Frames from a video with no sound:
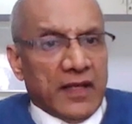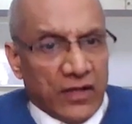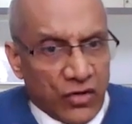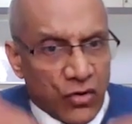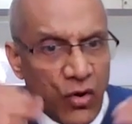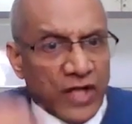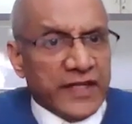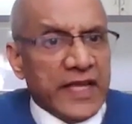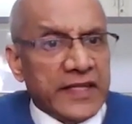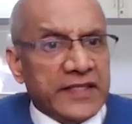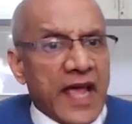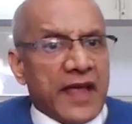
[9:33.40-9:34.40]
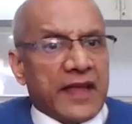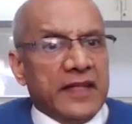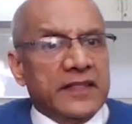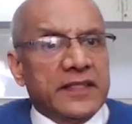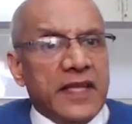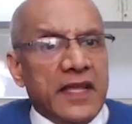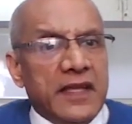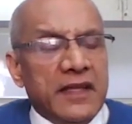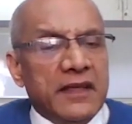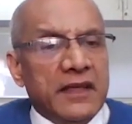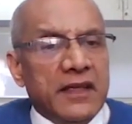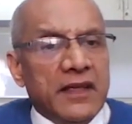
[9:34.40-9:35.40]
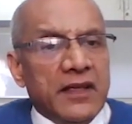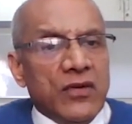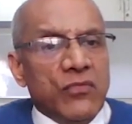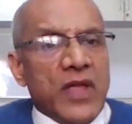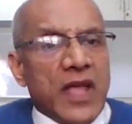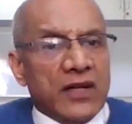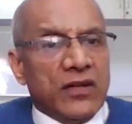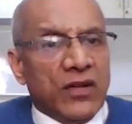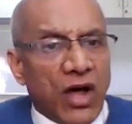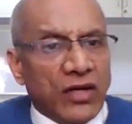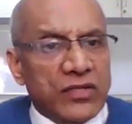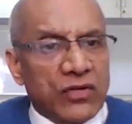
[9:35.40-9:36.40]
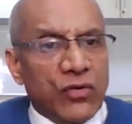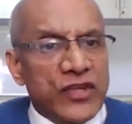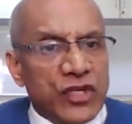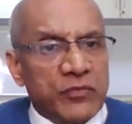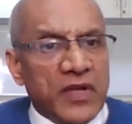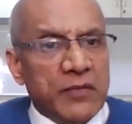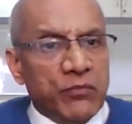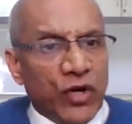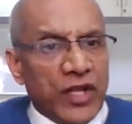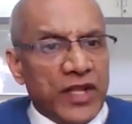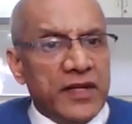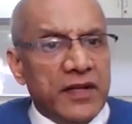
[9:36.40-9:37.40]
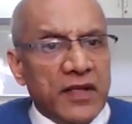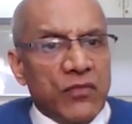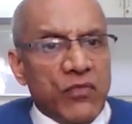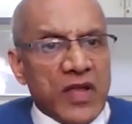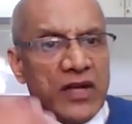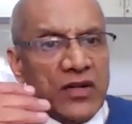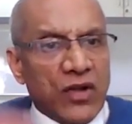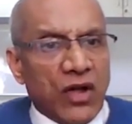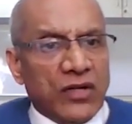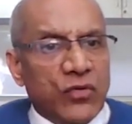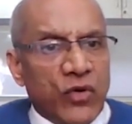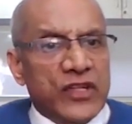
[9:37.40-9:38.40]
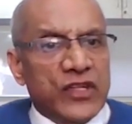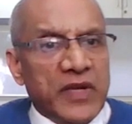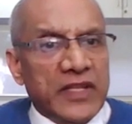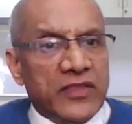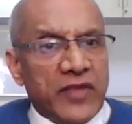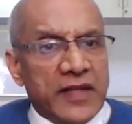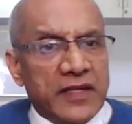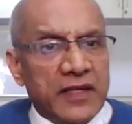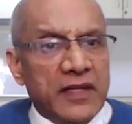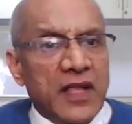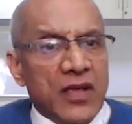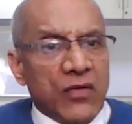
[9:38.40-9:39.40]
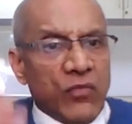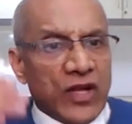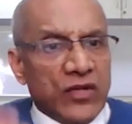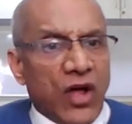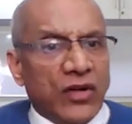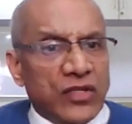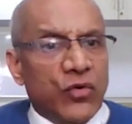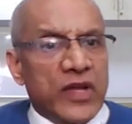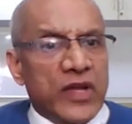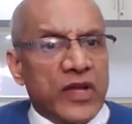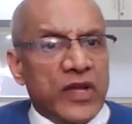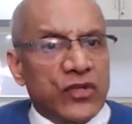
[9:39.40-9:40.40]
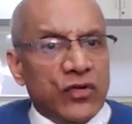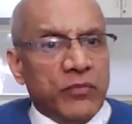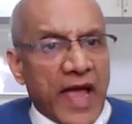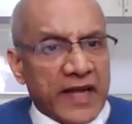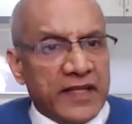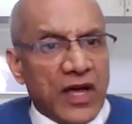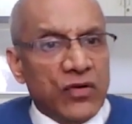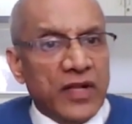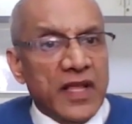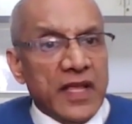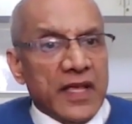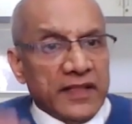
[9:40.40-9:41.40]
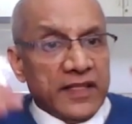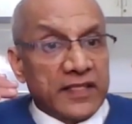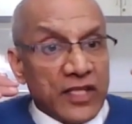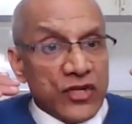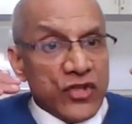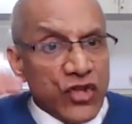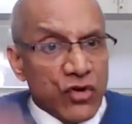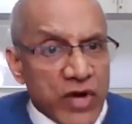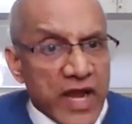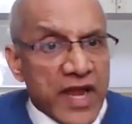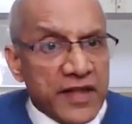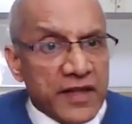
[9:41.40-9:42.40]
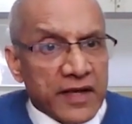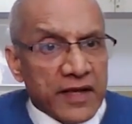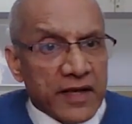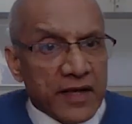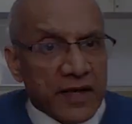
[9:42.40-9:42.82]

Go on the attack and say, we are not going to be bullied, we are not going to be threatened, we are not going to back down. This is a new India.